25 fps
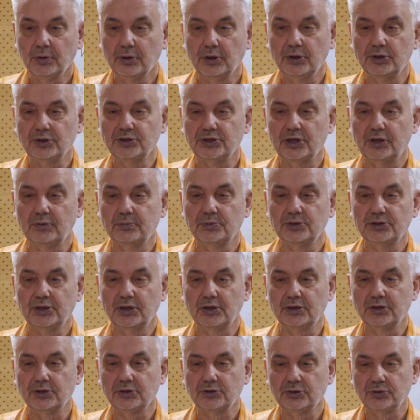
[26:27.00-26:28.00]
in some
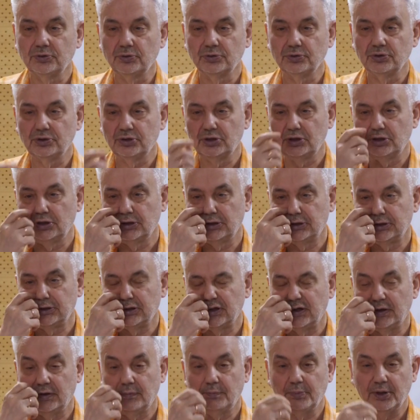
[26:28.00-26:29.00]
sense, to the
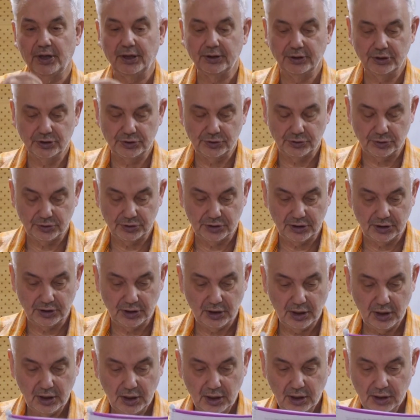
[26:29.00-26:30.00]
terrestrial planets, so that
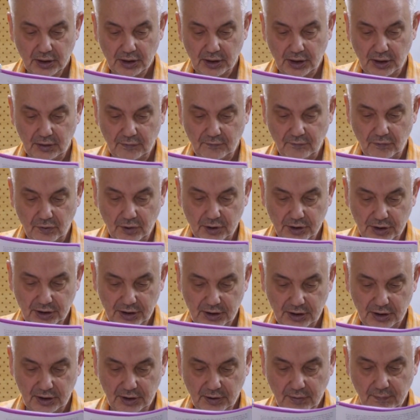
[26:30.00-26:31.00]
can work
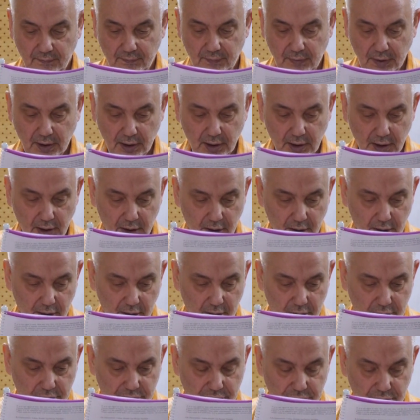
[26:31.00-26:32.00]
here.
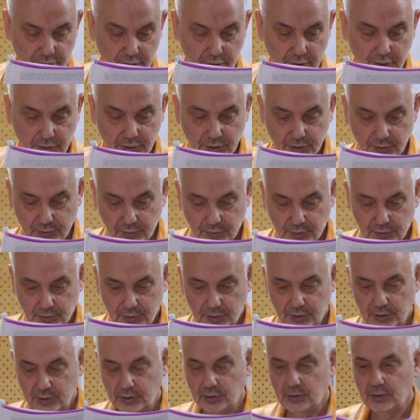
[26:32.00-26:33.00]
So
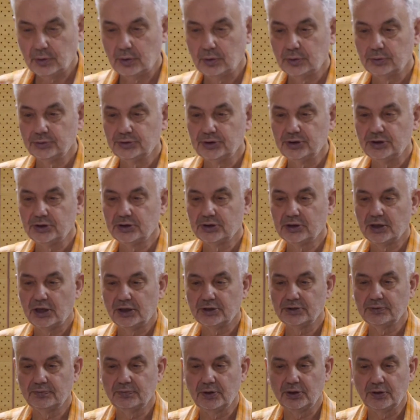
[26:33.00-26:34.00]
all this
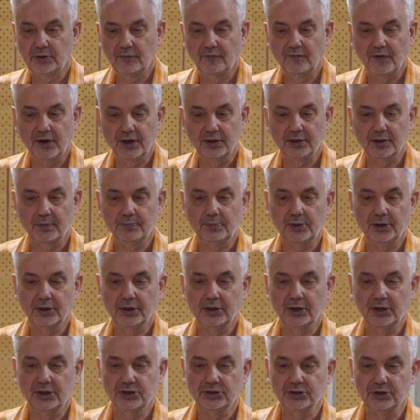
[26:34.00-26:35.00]
has very wide
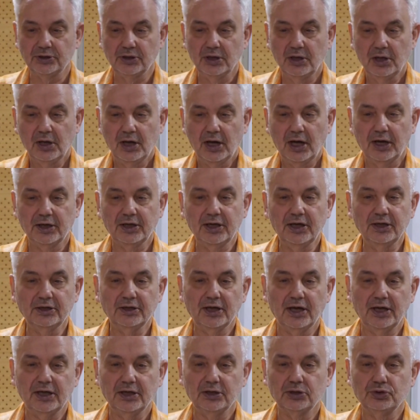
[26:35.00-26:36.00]
application. Again,
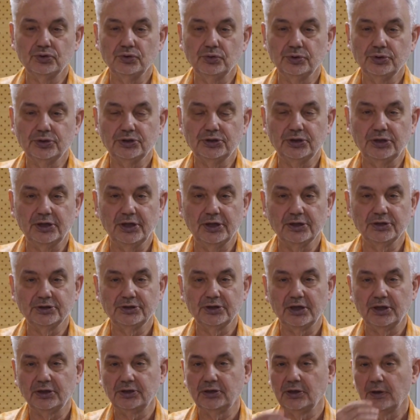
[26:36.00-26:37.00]
I should stress
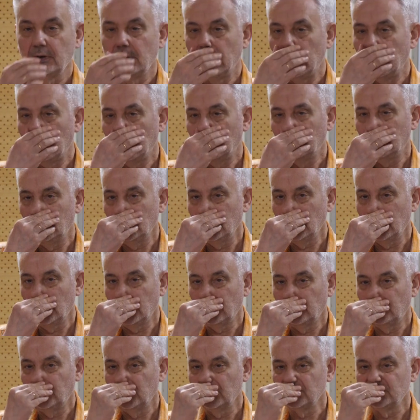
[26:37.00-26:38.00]
that we
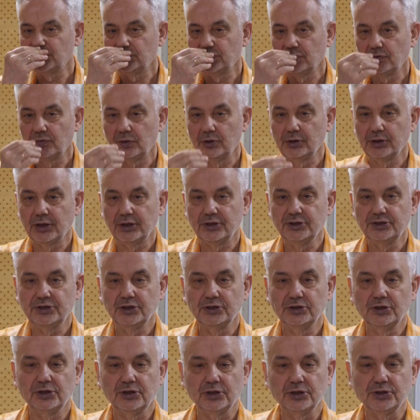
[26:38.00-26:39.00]
are first of all
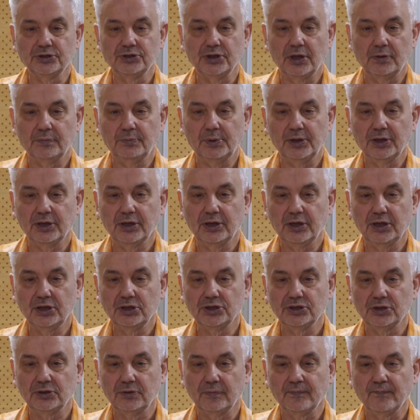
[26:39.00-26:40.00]
considering the
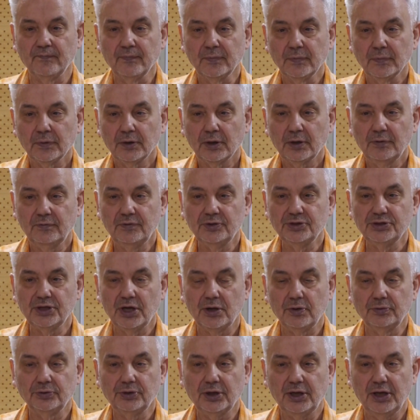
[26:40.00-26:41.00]
application
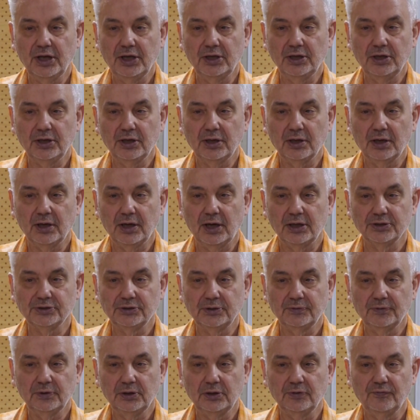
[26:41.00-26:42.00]
without any
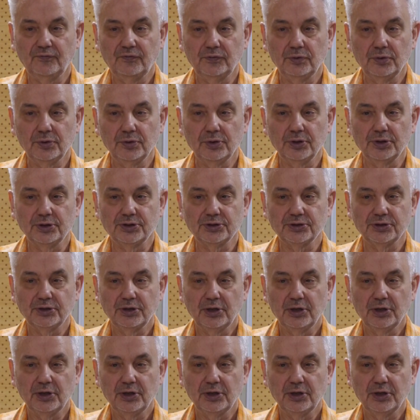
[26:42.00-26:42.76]
other influence.